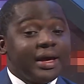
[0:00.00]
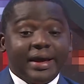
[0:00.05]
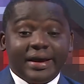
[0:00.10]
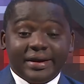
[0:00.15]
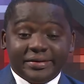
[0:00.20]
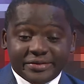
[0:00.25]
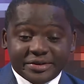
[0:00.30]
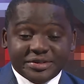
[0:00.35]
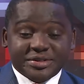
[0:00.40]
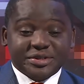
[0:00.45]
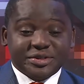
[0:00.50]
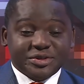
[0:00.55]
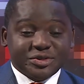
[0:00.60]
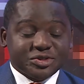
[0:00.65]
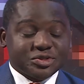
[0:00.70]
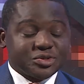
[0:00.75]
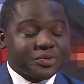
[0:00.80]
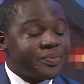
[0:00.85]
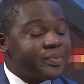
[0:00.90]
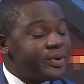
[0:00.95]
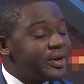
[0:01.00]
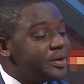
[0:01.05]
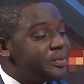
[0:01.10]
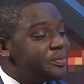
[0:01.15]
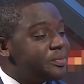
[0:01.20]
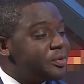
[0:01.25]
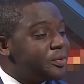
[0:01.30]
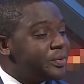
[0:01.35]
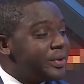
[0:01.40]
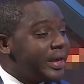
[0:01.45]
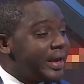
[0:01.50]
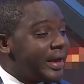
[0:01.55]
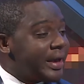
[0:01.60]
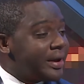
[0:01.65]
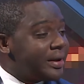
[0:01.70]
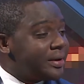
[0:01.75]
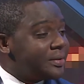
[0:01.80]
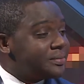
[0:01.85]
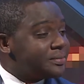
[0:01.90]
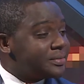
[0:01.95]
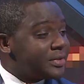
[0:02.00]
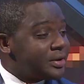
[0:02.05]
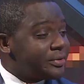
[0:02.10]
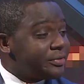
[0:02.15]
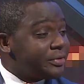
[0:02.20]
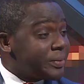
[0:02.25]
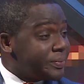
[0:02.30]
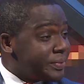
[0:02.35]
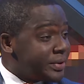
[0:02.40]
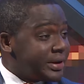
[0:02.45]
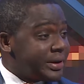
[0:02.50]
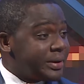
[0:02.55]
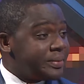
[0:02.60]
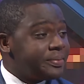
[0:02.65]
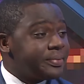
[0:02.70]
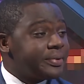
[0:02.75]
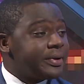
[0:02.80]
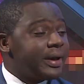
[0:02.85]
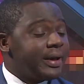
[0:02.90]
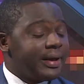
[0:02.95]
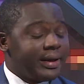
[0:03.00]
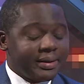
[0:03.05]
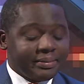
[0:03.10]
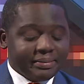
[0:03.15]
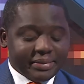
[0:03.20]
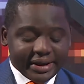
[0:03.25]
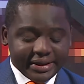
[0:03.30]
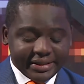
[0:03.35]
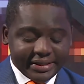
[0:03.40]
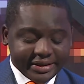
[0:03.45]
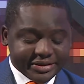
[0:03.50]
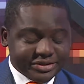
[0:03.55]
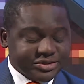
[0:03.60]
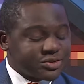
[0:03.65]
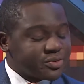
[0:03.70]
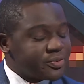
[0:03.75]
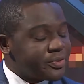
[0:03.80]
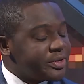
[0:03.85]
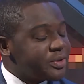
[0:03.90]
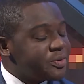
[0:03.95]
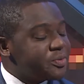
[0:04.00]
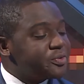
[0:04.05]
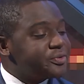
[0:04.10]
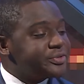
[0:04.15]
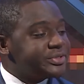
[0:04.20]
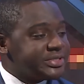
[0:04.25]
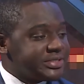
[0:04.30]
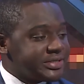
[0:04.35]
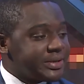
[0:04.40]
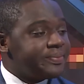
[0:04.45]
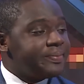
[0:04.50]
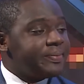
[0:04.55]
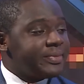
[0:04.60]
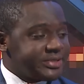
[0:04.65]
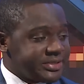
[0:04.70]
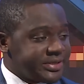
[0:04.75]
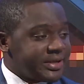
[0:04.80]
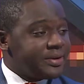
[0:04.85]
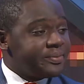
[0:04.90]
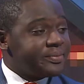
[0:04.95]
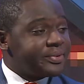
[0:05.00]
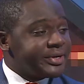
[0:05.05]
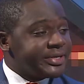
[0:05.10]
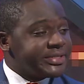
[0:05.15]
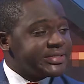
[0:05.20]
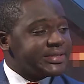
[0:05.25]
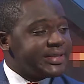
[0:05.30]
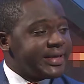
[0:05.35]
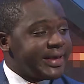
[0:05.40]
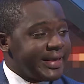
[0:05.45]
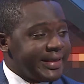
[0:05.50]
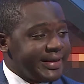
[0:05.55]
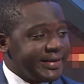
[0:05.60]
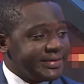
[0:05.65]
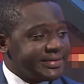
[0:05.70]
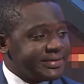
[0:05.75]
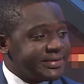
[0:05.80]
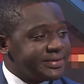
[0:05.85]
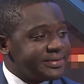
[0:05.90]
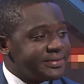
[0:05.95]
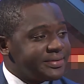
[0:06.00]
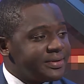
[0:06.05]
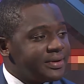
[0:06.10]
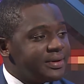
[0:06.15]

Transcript: Everything is superb, but we are wrapping up. By next week, we would celebrate the Eid.